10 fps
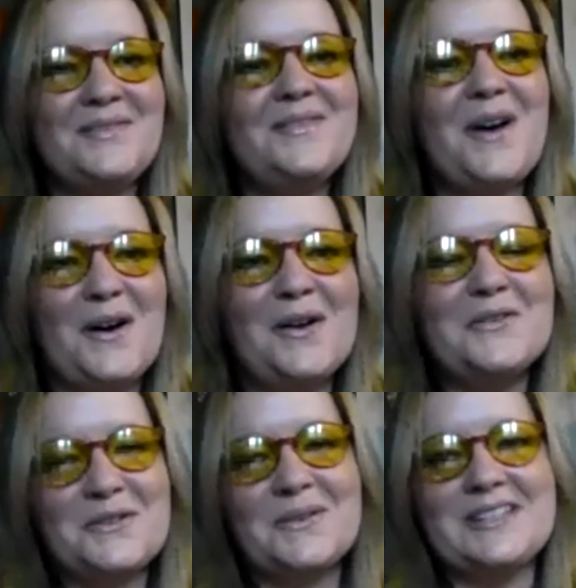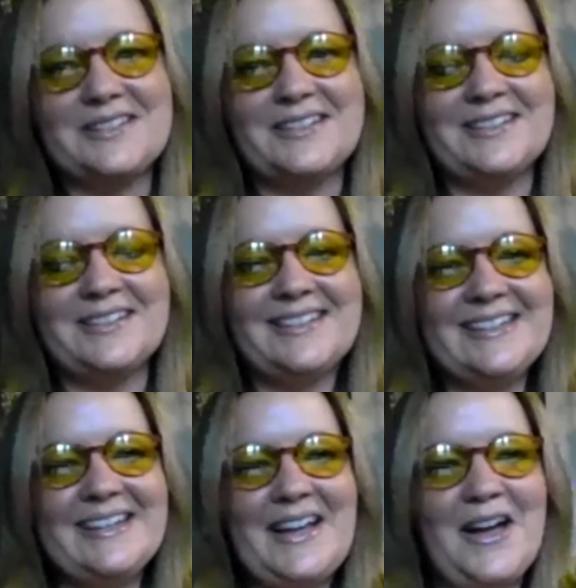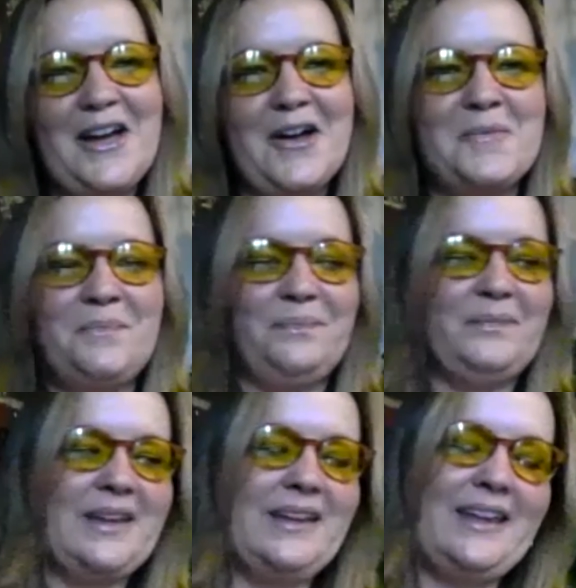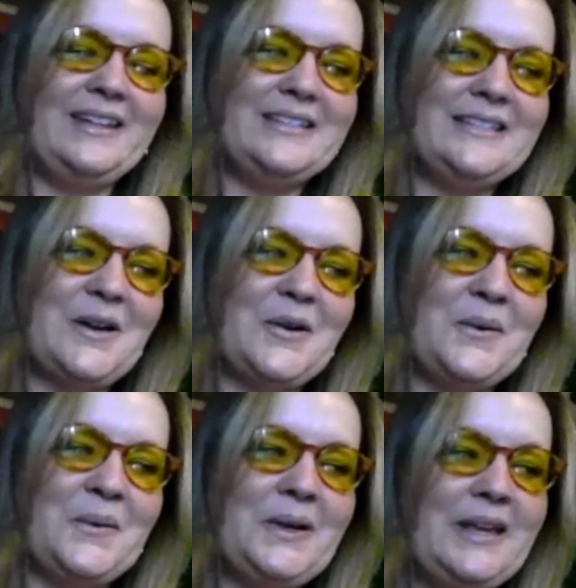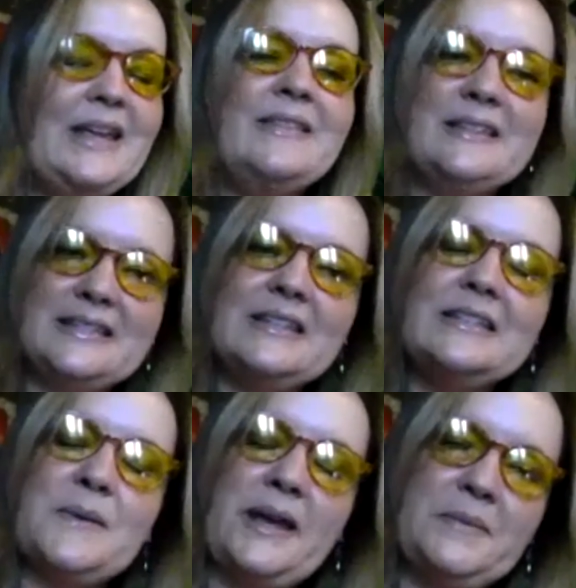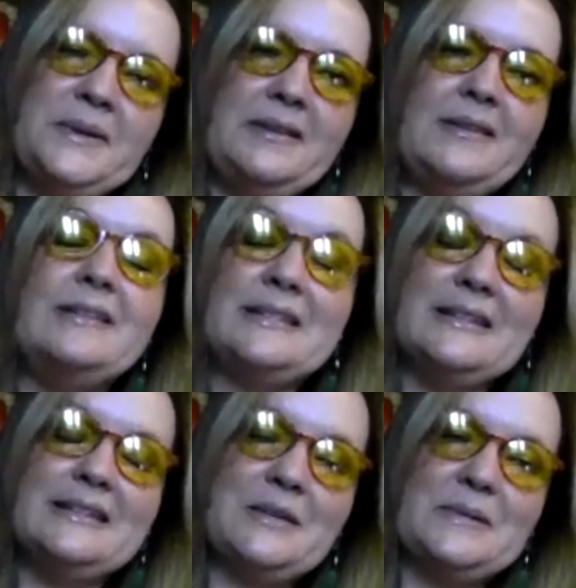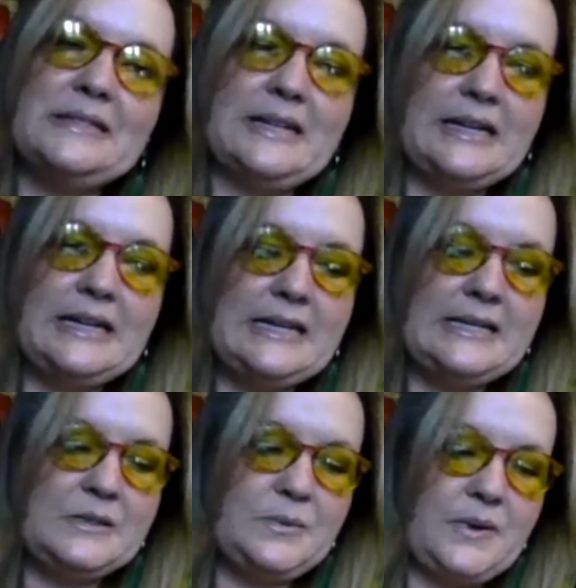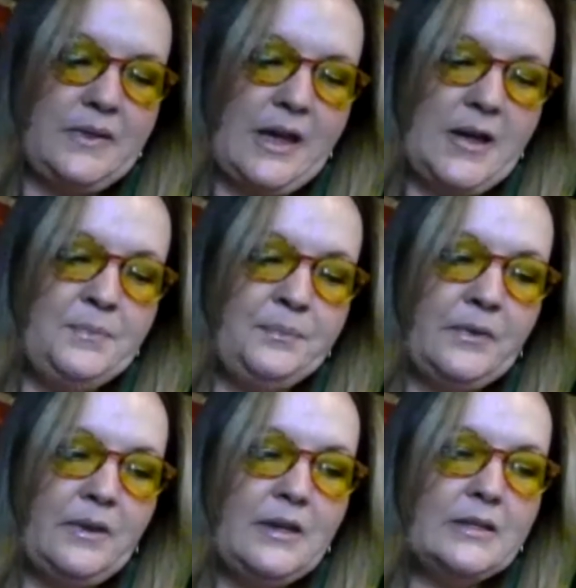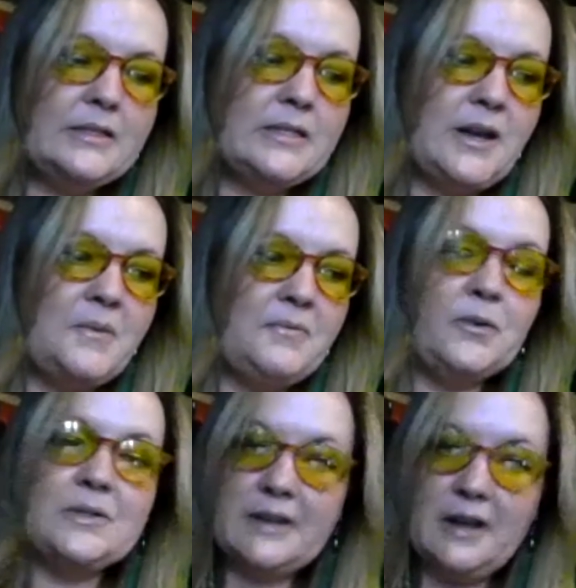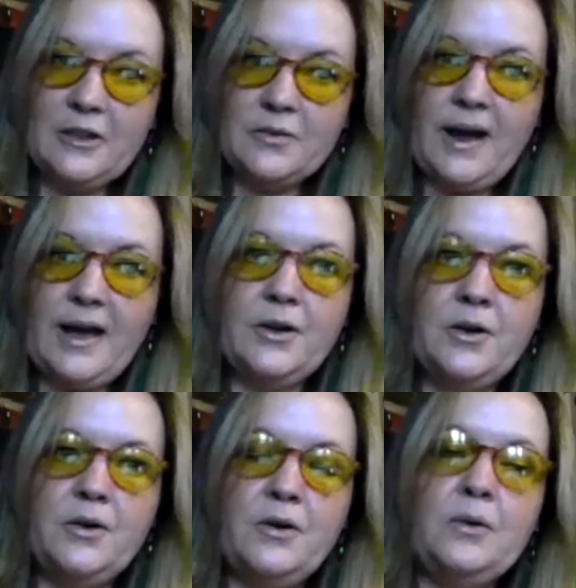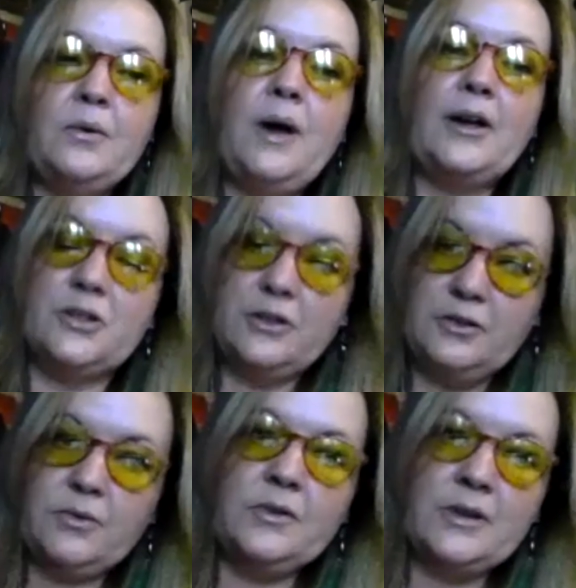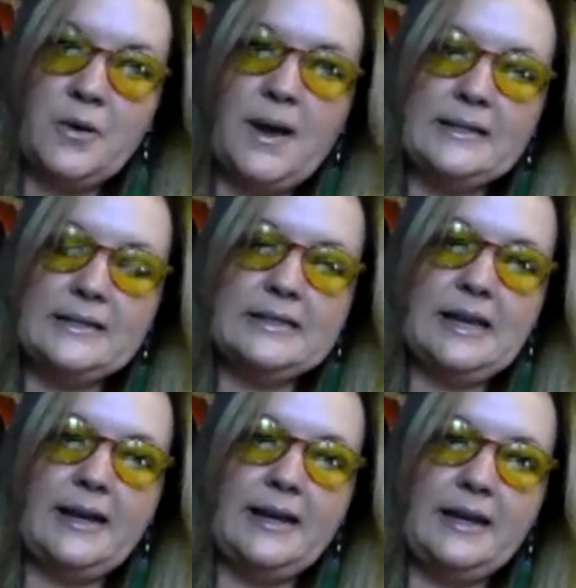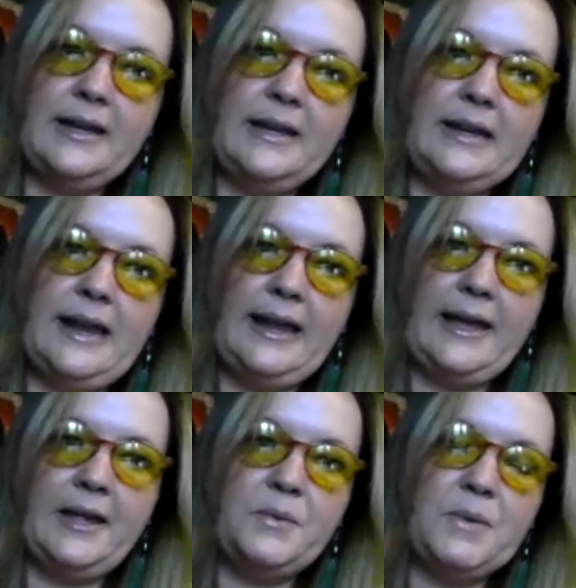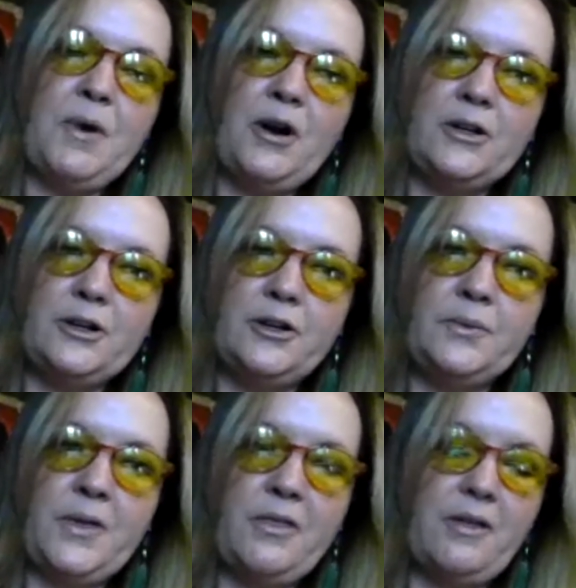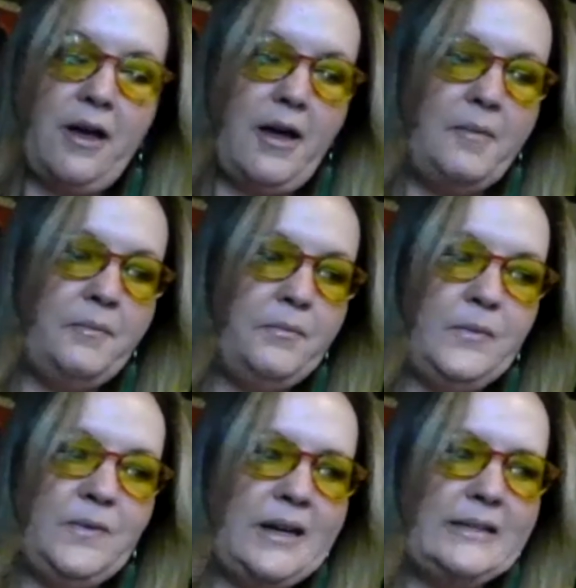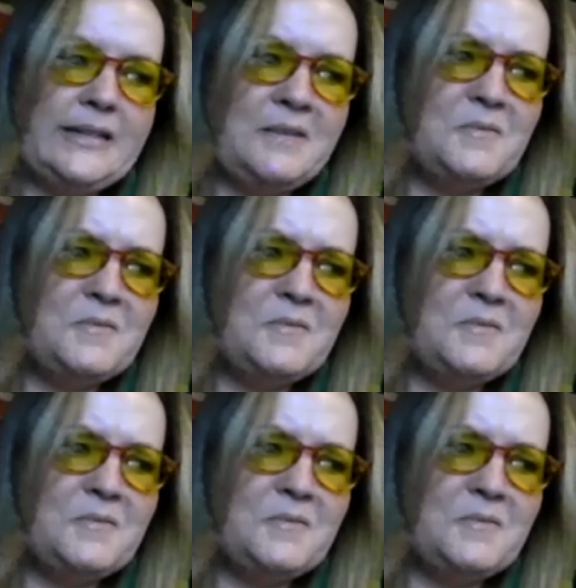involved research. And so the psilocybin study is with some folks in Colorado, actually through the NOAC Society. And we partnered with, we've got a team